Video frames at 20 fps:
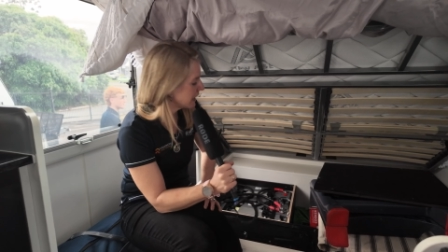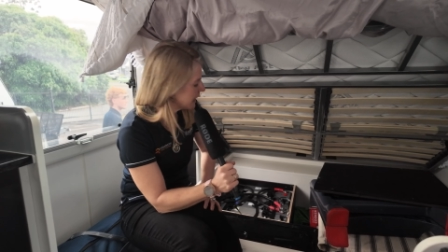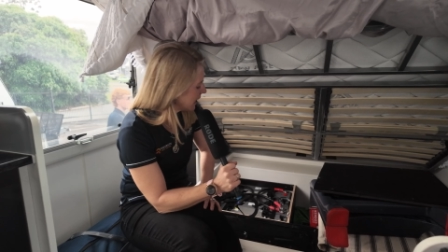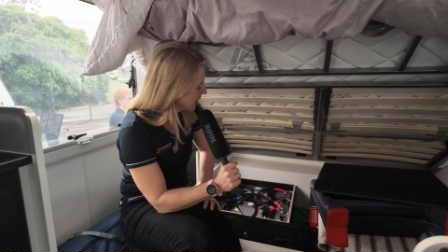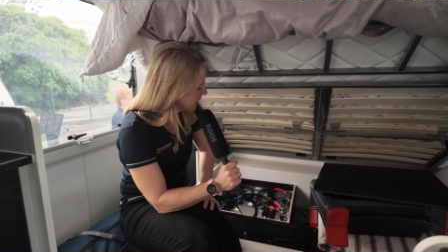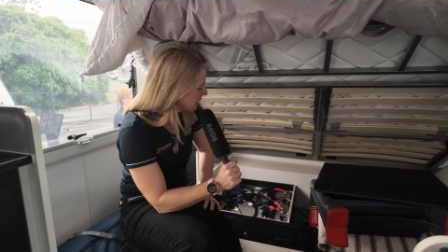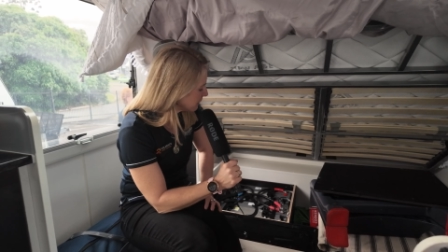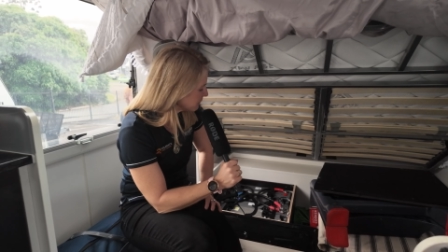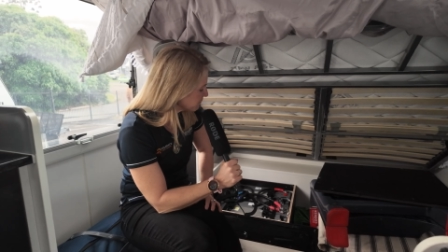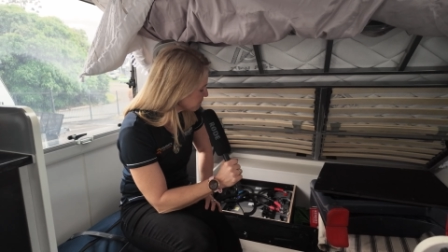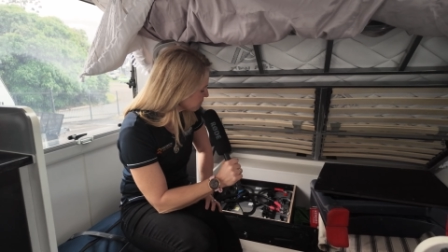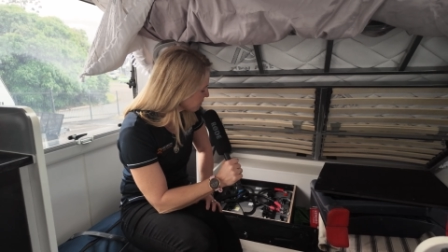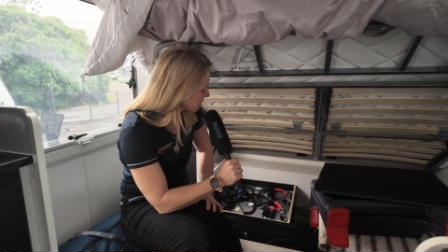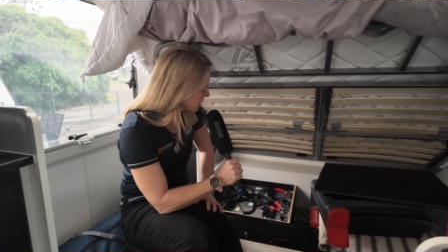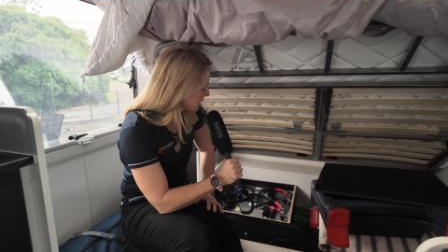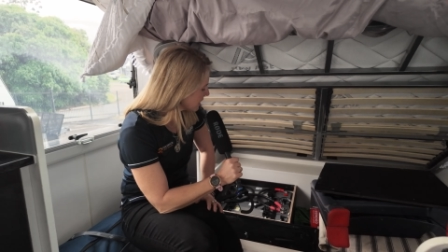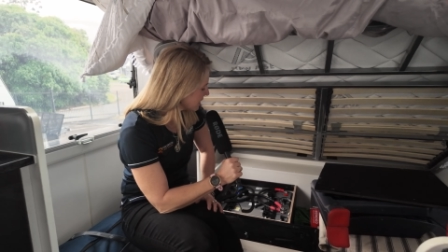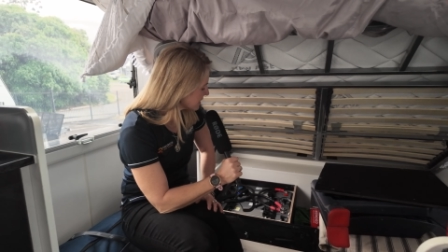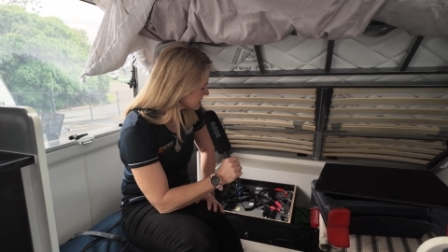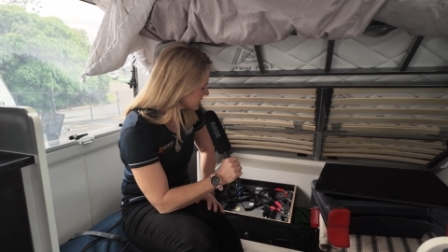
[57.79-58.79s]
Um,
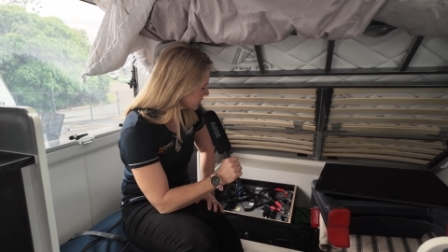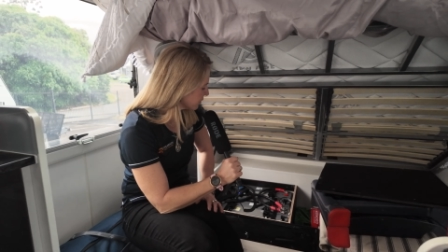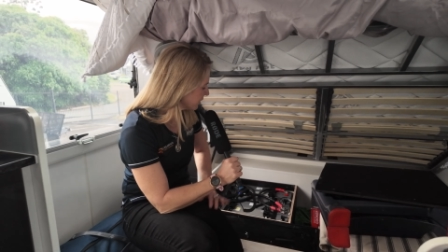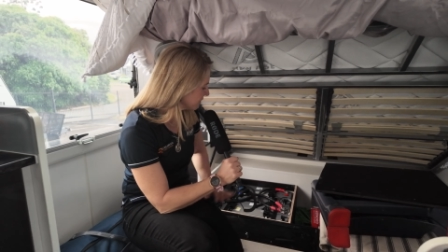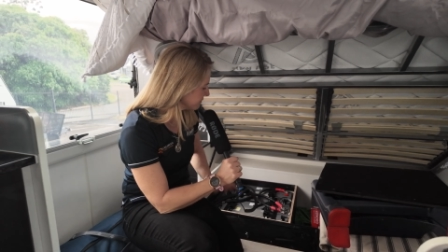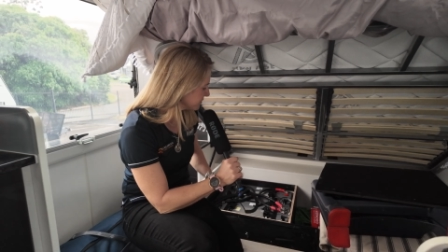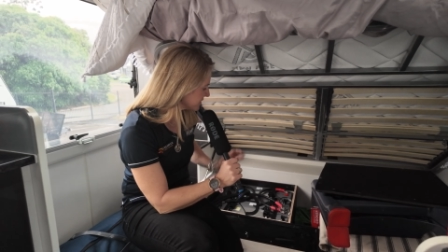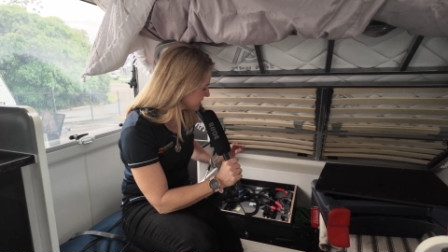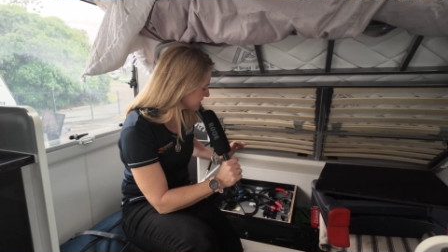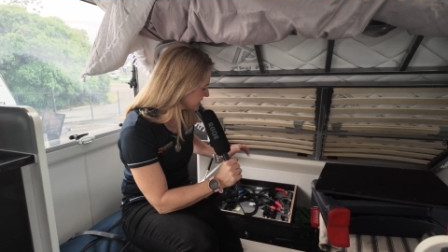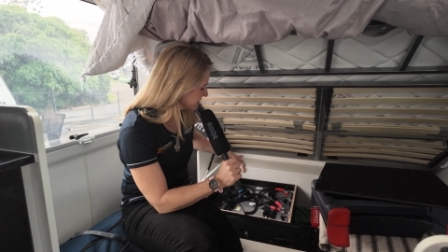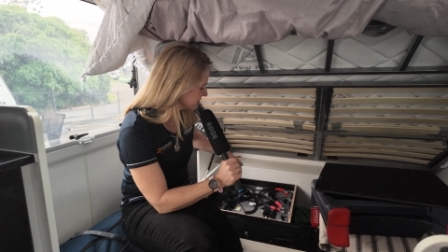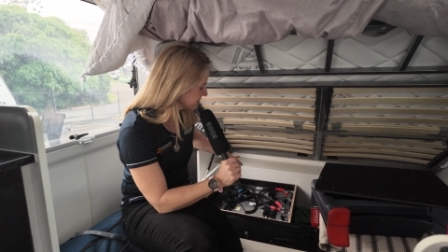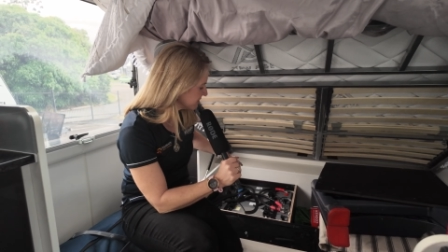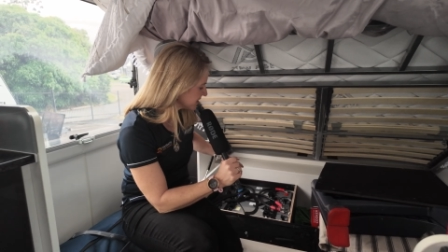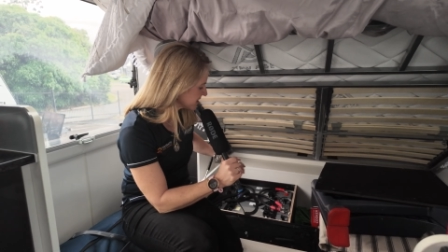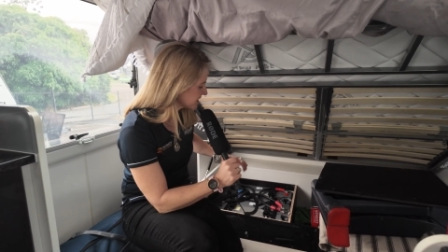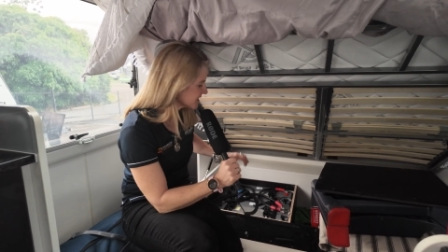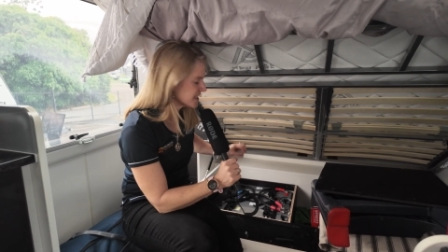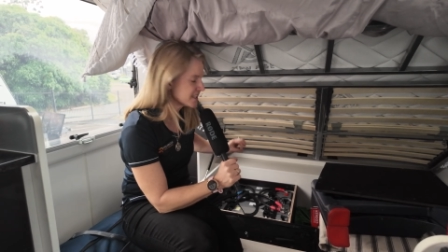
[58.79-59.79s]
so we've used
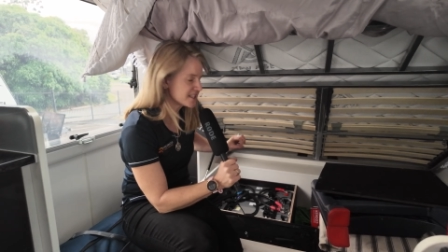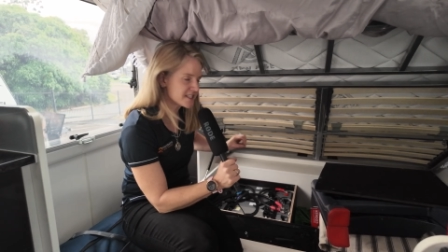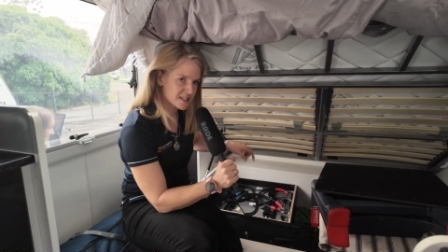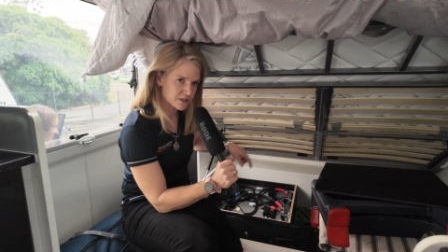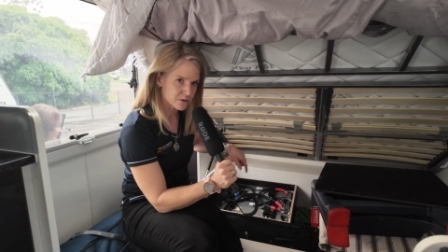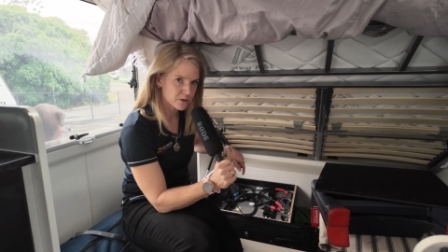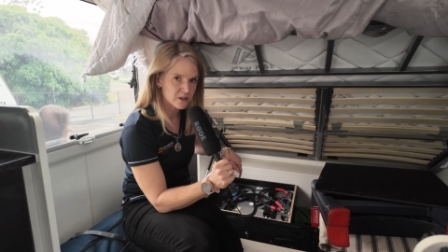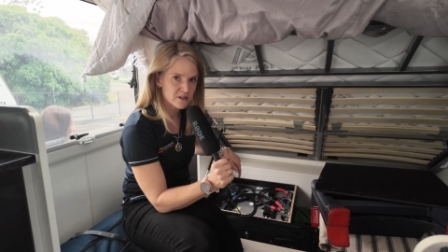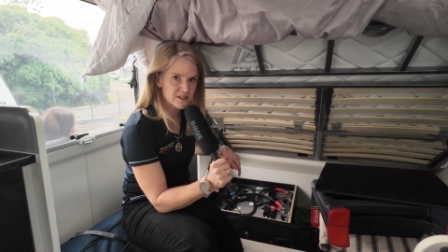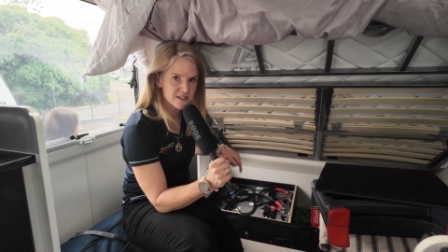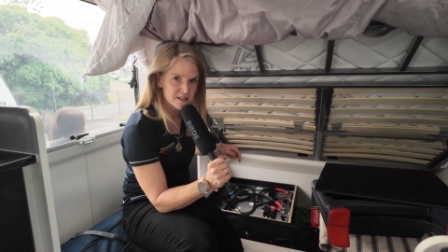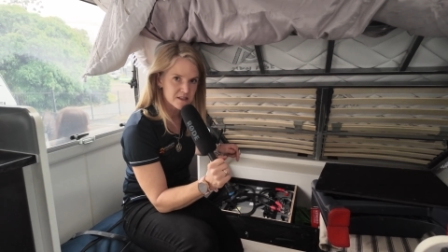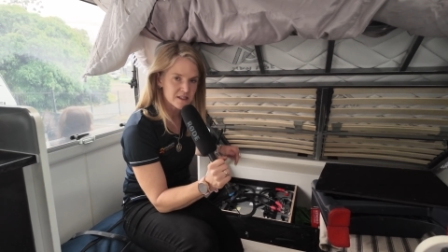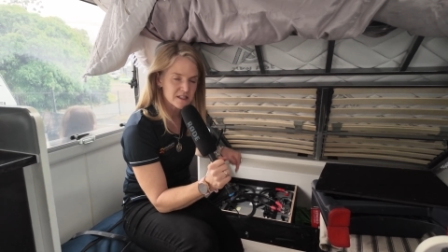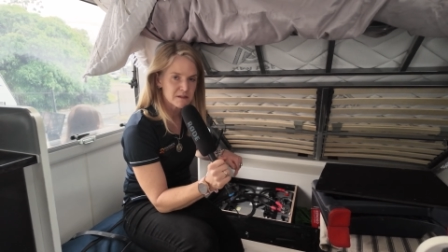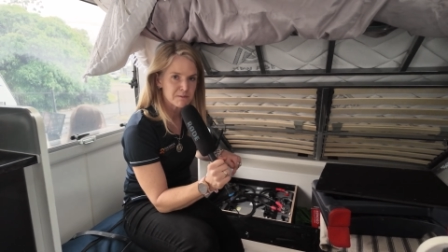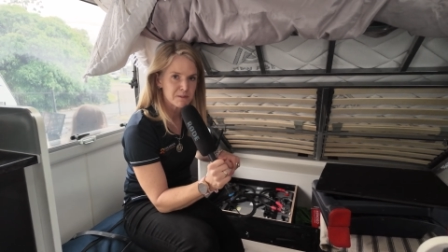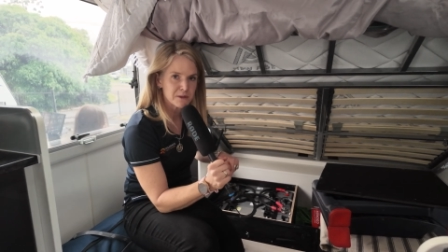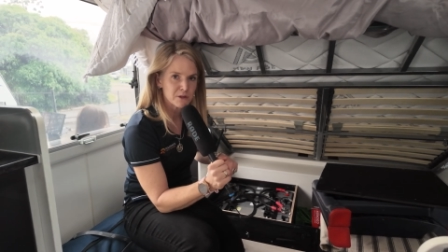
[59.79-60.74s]
Invicta Xeros in this